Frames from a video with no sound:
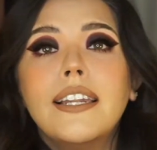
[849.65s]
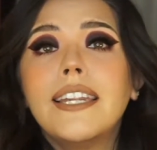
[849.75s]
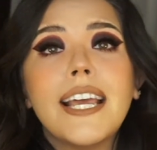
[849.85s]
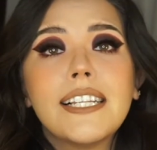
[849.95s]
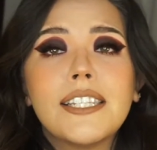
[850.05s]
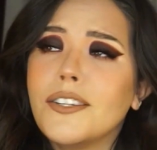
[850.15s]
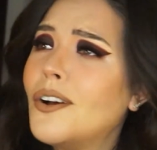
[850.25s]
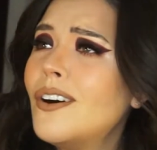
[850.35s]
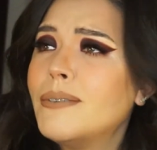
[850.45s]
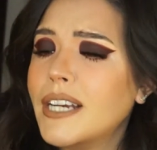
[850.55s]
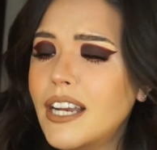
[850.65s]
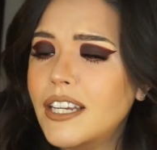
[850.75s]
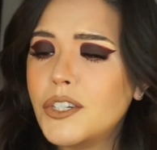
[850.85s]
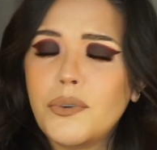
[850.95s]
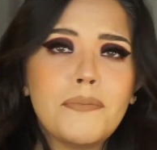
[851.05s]
Next, oh my
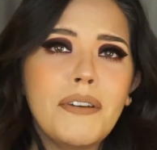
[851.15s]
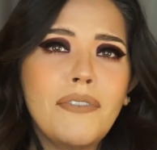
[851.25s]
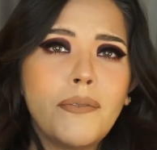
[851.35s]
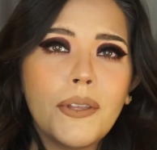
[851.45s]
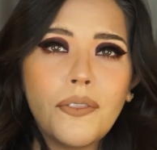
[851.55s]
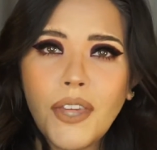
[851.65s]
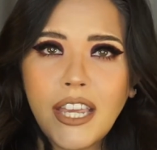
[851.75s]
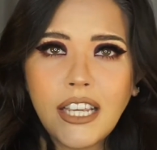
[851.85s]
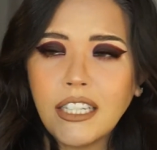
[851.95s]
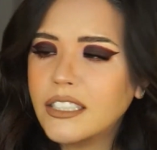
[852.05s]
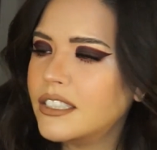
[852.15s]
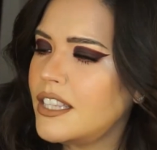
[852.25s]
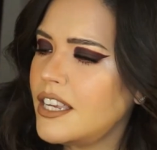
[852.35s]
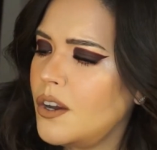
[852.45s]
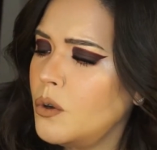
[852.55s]
gosh, one of my favorite things,
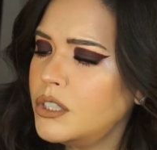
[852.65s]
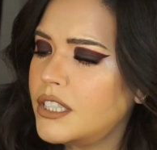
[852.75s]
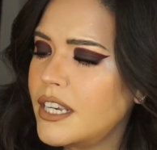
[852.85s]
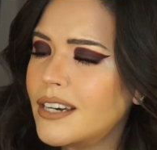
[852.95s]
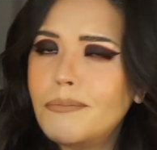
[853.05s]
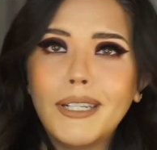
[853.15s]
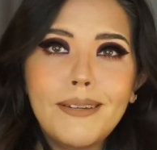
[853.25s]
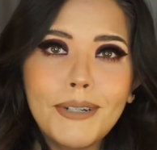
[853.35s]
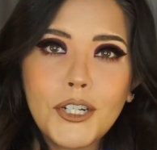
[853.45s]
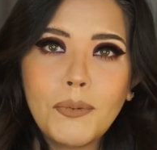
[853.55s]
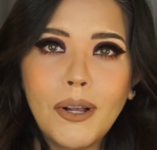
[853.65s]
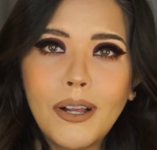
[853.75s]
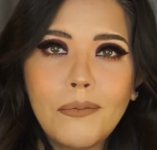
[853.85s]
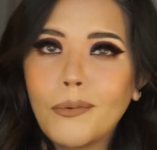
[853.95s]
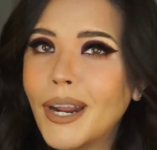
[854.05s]
the Osea Blemish
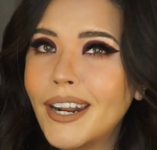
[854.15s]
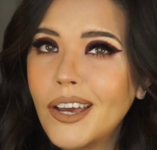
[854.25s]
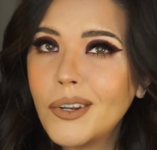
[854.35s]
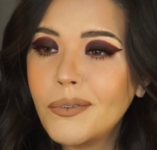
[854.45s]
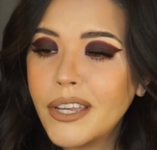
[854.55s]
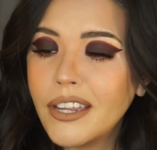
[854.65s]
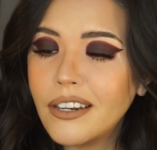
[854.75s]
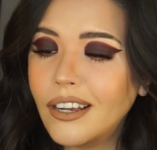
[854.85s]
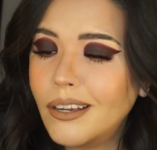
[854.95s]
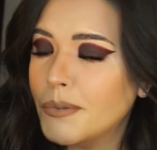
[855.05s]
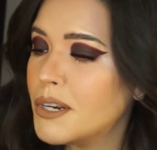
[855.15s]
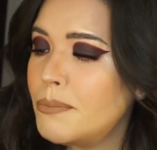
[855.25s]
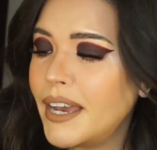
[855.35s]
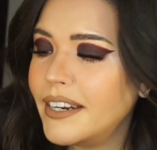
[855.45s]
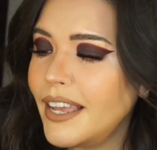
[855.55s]
Balm. Ran out of it. I'm gonna
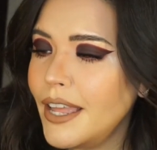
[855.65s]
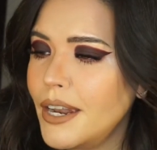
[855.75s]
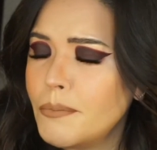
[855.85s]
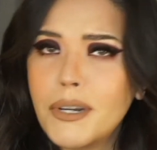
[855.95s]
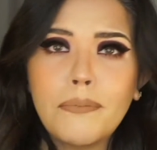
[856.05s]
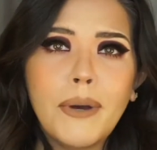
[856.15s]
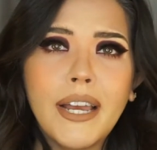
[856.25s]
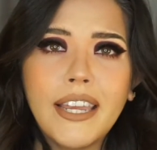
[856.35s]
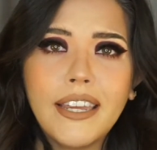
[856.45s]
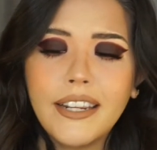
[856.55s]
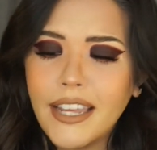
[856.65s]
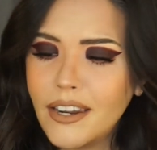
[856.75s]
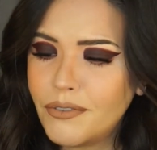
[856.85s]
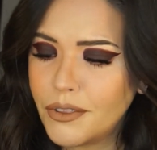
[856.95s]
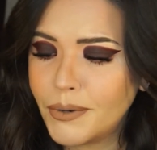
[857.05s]
buy it again. I'm gonna buy it
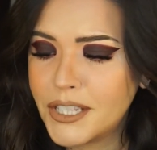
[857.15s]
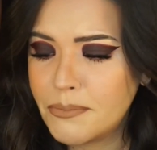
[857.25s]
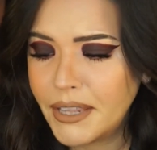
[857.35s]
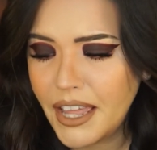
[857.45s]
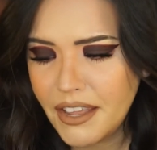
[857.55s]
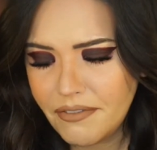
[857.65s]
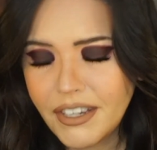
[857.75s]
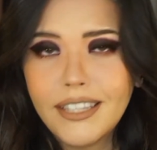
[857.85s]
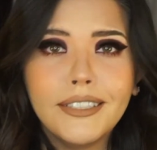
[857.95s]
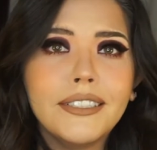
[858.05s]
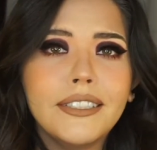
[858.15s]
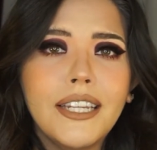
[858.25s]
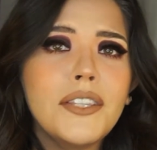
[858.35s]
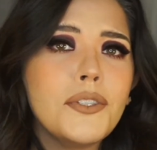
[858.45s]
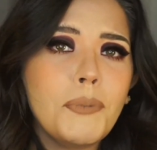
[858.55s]
again for the rest of my life because
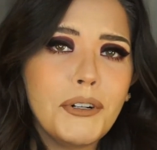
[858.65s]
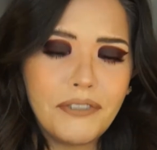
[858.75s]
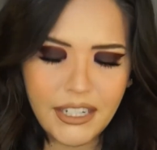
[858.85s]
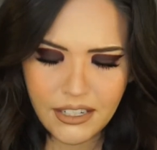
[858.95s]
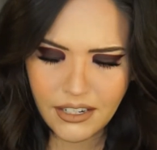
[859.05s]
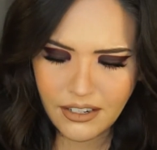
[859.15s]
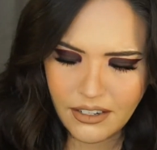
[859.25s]
it's perfect.